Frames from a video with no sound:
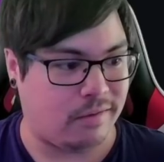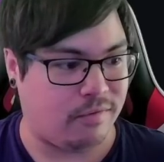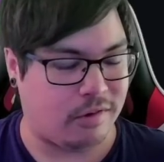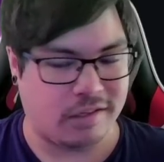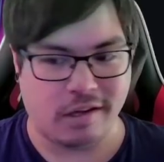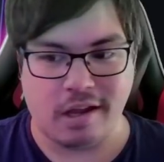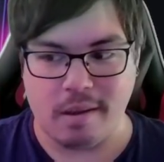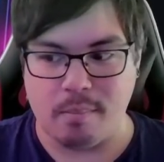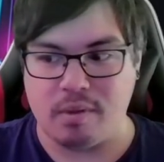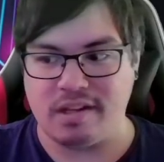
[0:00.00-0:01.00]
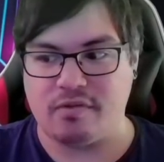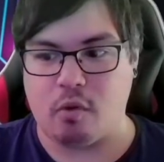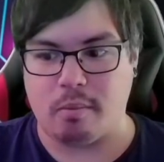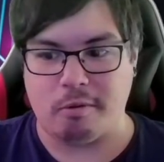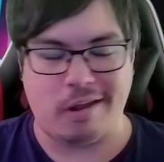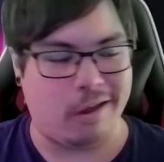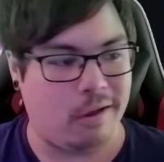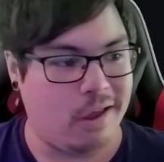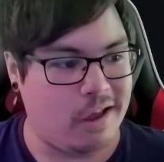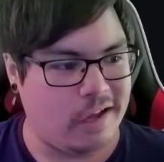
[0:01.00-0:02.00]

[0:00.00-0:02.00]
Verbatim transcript: the first uh, blitz for Maria Hill.